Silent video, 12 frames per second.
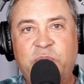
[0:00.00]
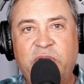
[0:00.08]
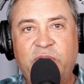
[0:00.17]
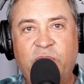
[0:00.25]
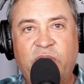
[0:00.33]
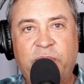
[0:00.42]

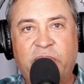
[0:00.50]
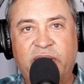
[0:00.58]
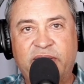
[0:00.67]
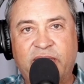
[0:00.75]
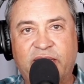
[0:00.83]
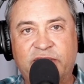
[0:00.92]
Speedway
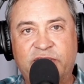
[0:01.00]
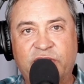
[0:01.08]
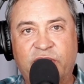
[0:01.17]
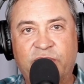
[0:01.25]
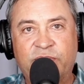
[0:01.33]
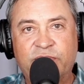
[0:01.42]
Podcast
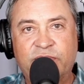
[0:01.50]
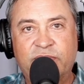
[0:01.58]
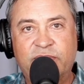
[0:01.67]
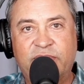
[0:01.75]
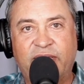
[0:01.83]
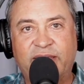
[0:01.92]
Show.
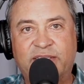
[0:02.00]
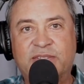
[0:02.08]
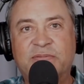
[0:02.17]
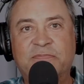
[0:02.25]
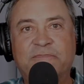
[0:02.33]
Thanks.